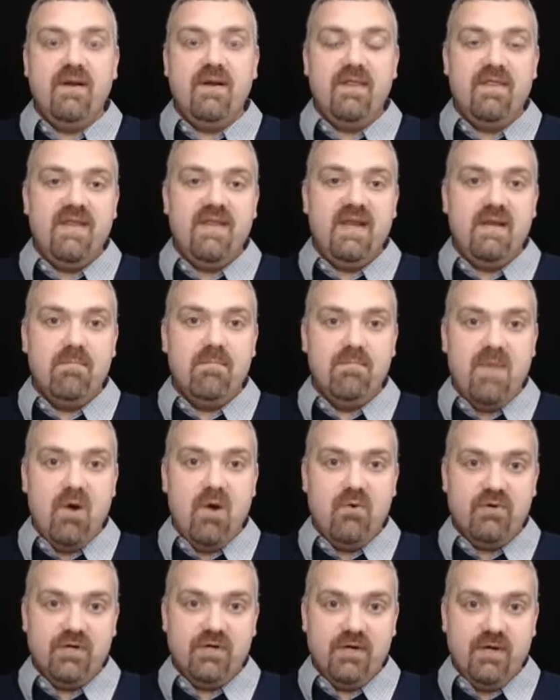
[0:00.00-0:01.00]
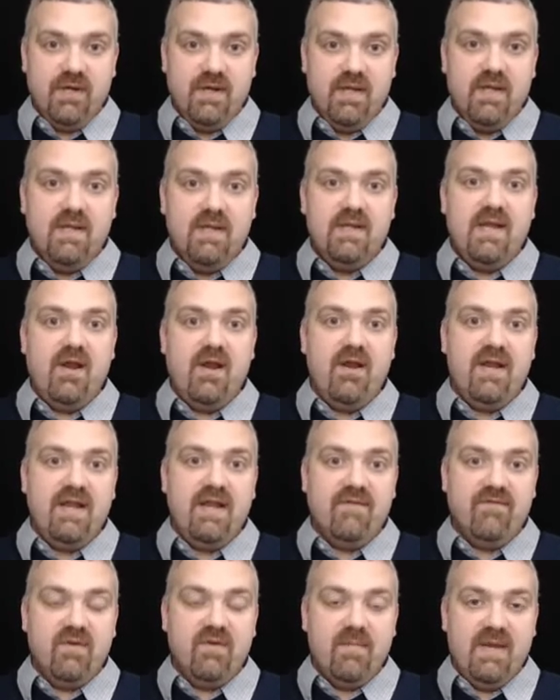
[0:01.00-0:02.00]
think motor, carrying
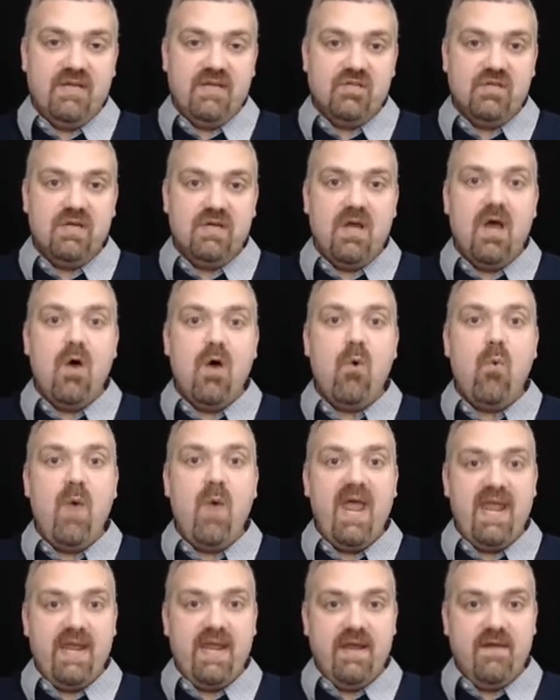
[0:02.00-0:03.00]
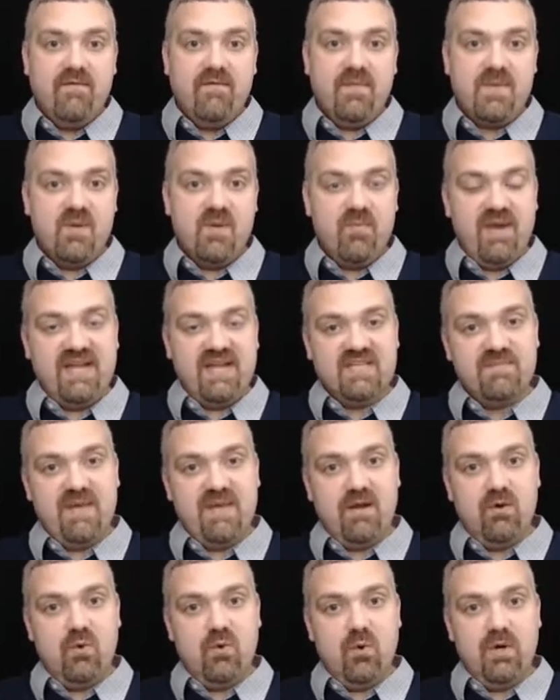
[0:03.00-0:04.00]
information away from your brain and
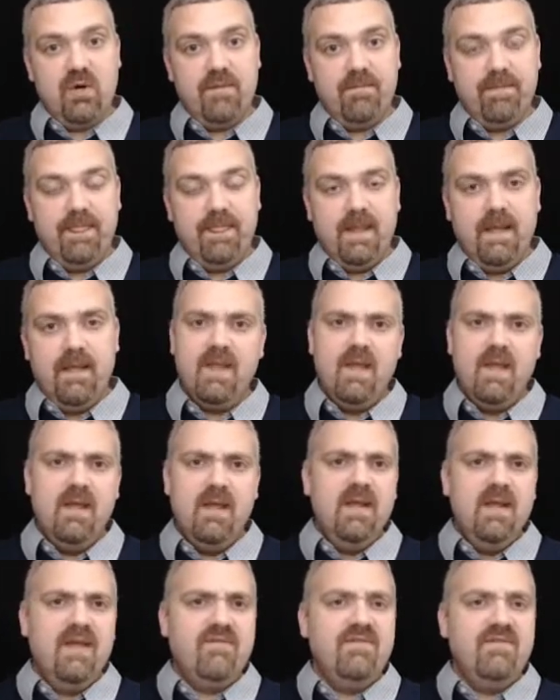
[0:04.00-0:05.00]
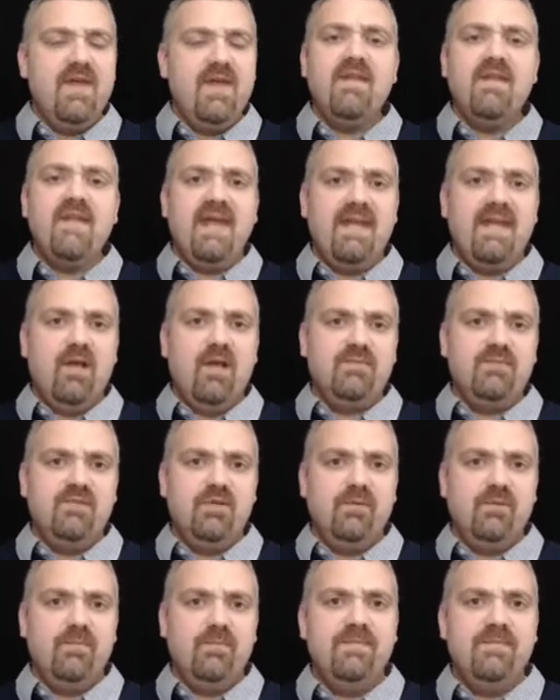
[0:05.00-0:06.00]
spinal cord. If none of that helps
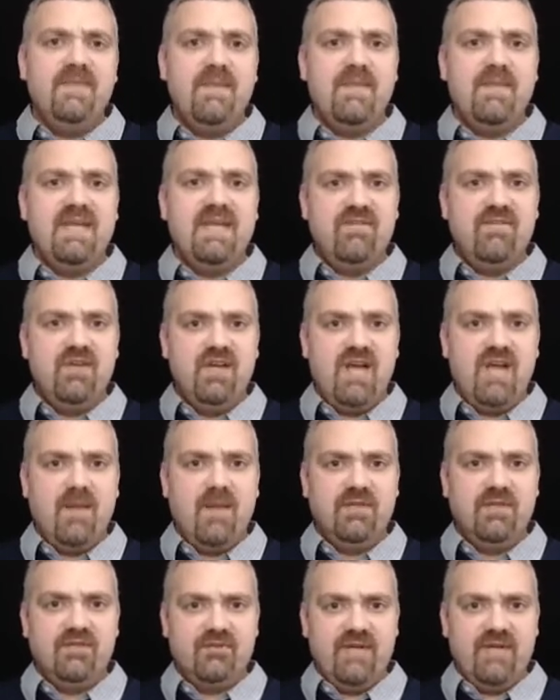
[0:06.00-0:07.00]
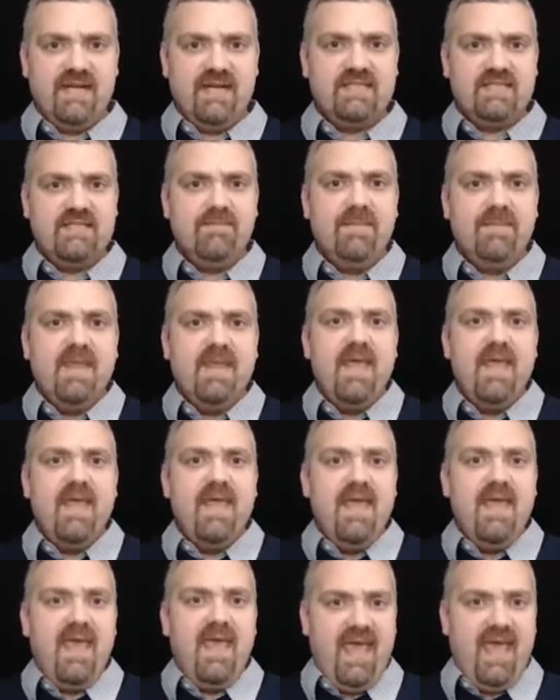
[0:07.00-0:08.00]
you, let me give you a couple of tricks.
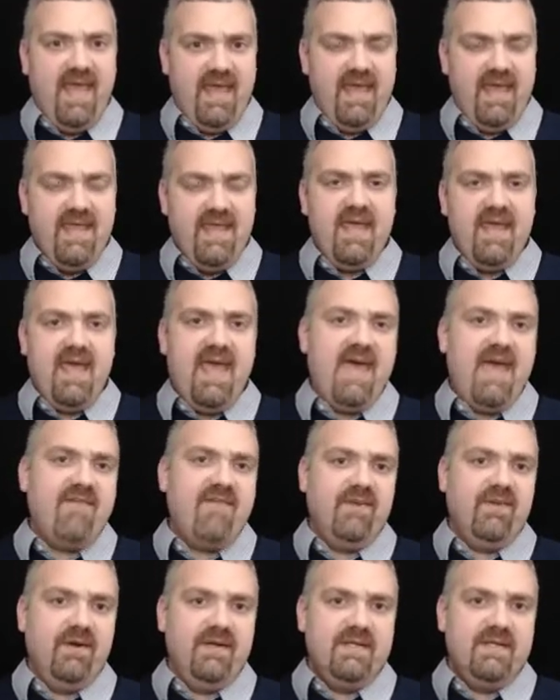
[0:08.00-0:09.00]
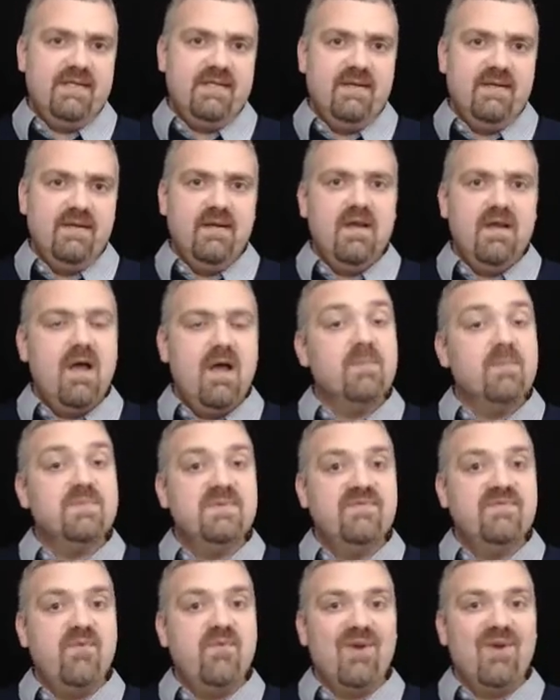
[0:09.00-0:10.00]
A, afferent, comes
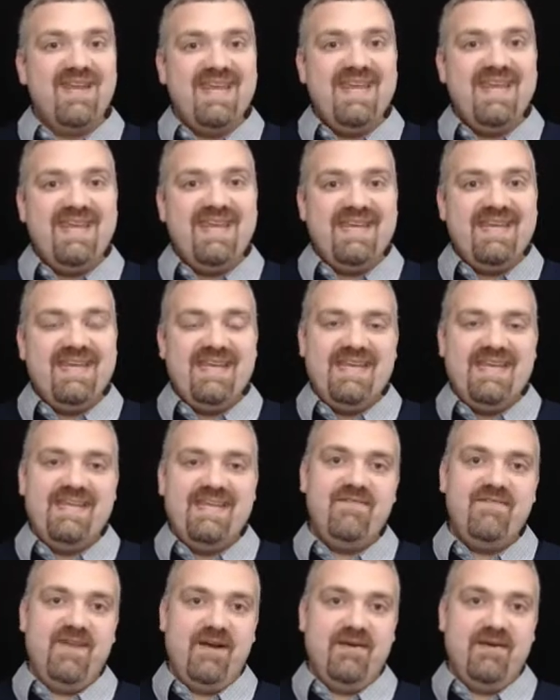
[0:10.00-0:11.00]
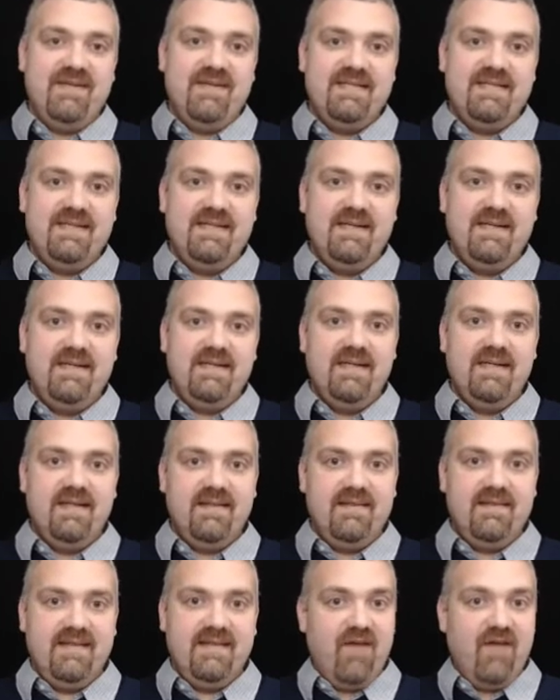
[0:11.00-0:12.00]
before E, efferent,
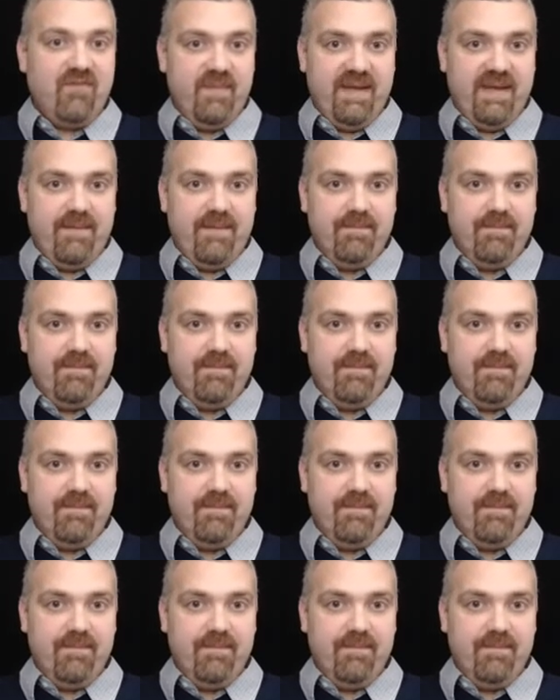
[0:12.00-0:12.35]
in the alphabet.